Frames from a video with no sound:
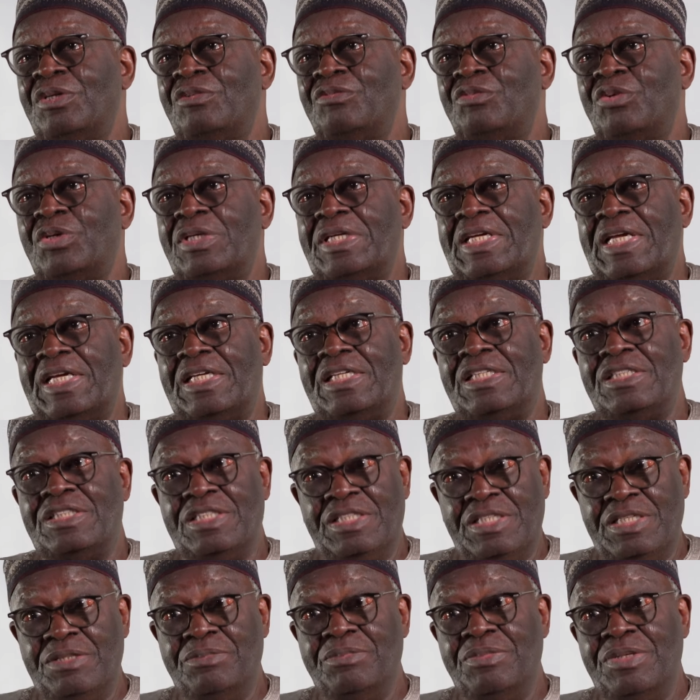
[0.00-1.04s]
for decades.
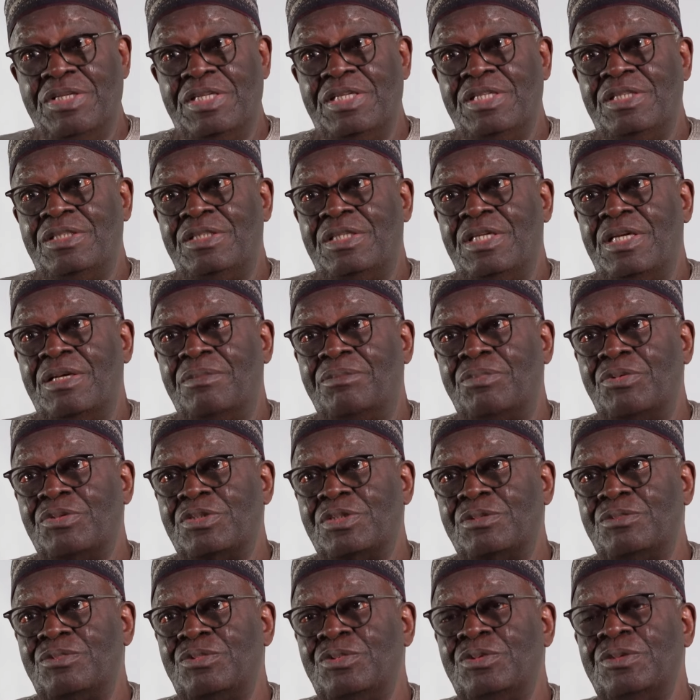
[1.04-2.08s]
He made it uh,
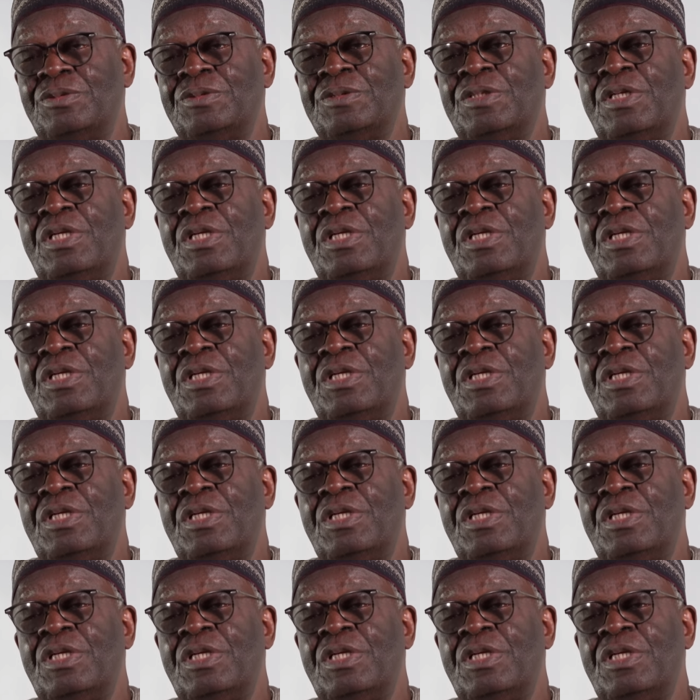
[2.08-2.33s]
possible.